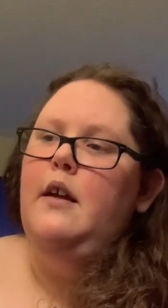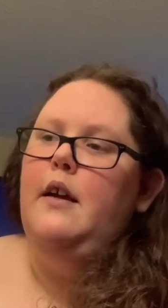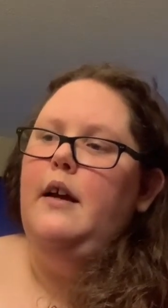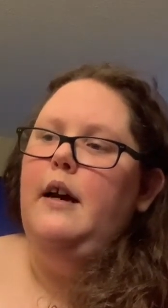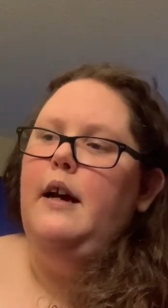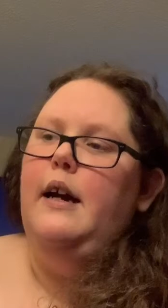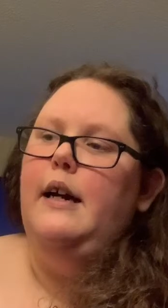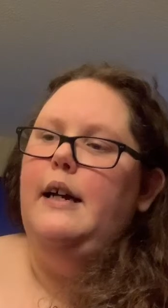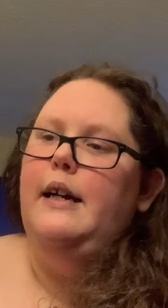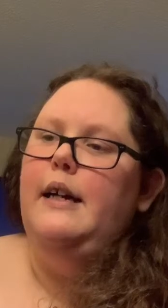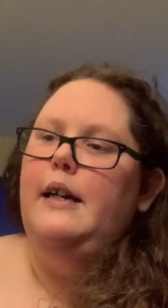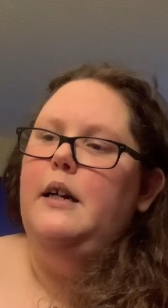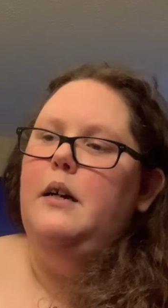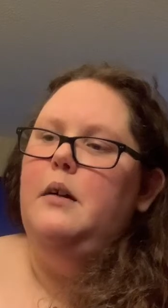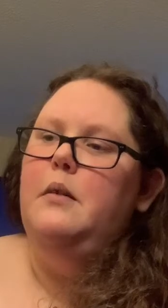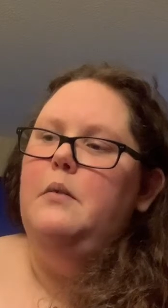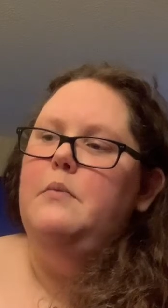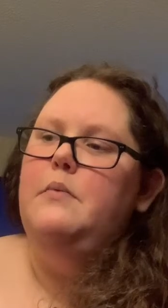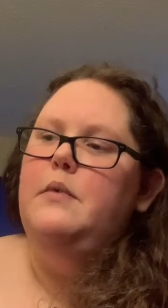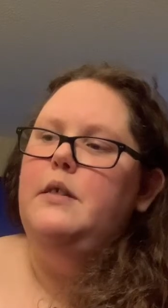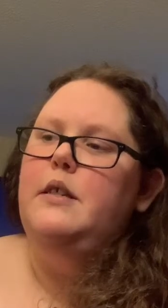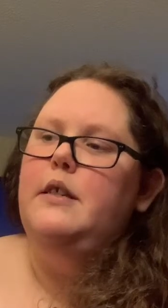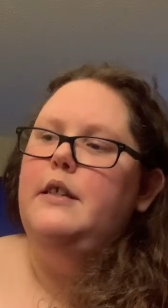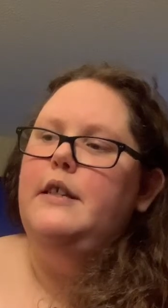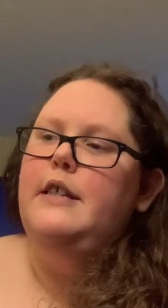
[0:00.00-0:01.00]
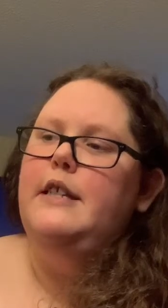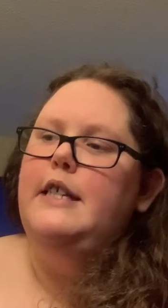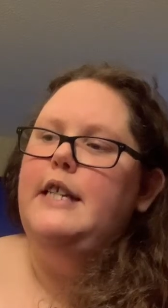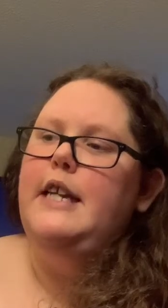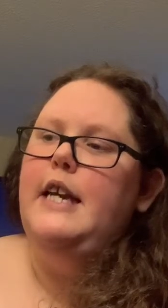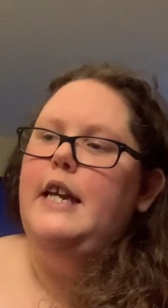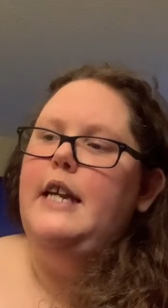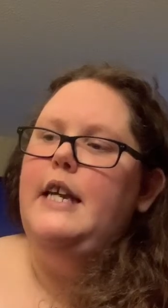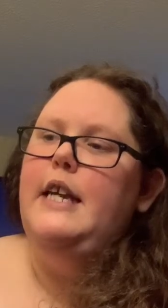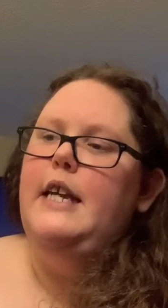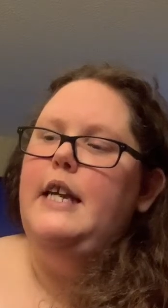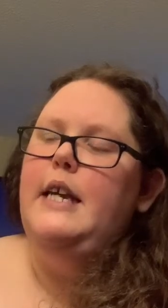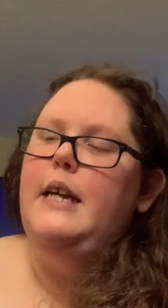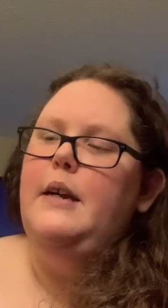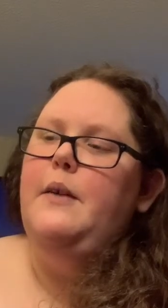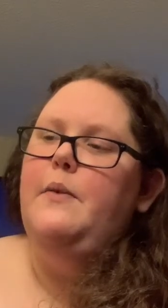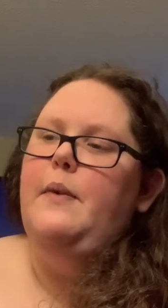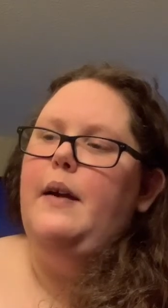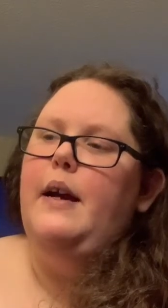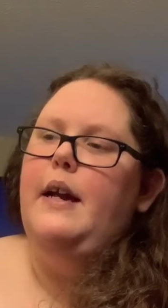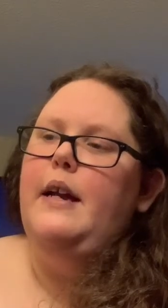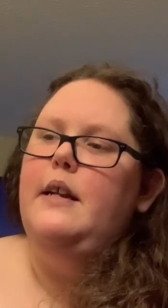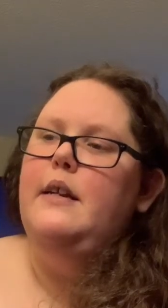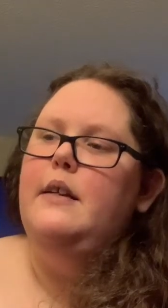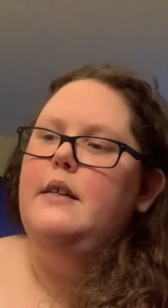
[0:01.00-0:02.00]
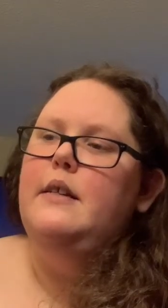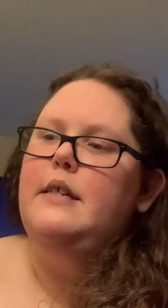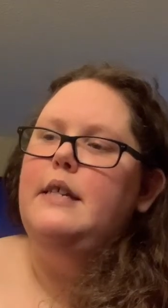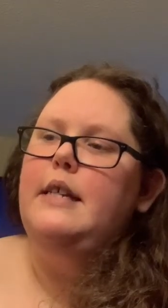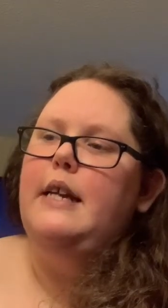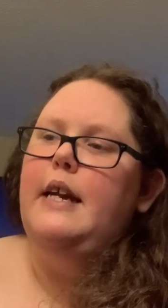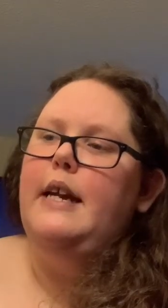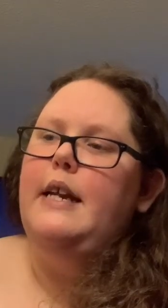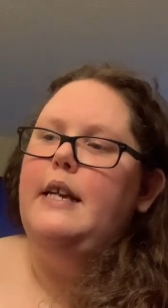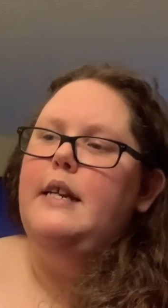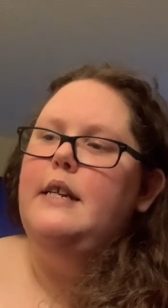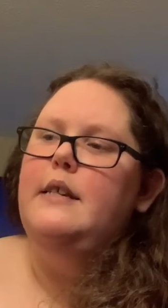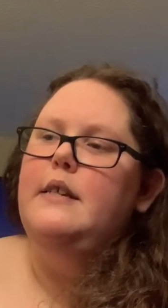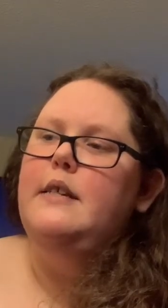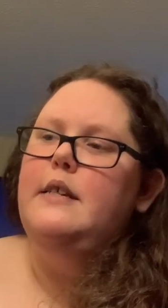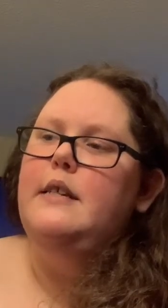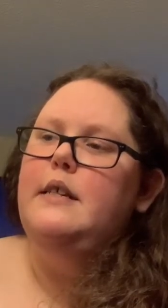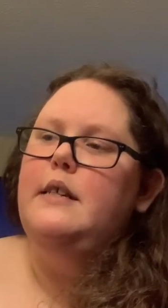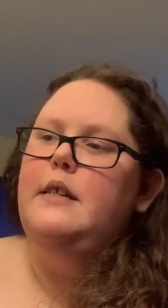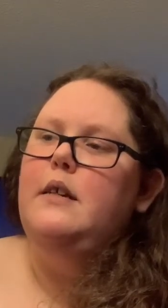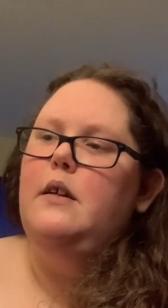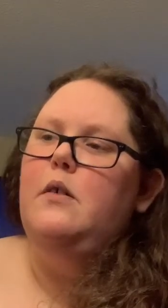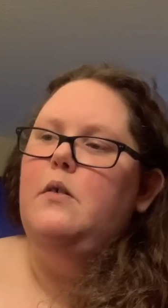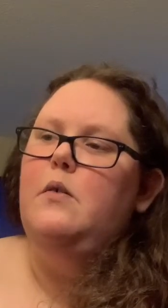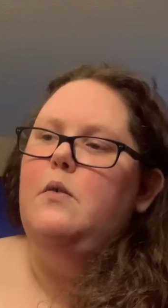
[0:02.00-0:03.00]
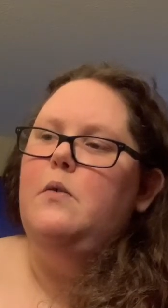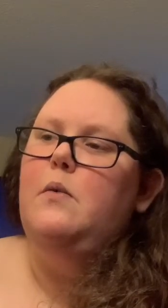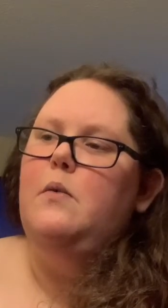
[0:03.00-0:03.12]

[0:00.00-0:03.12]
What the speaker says: till the day he went and, you know,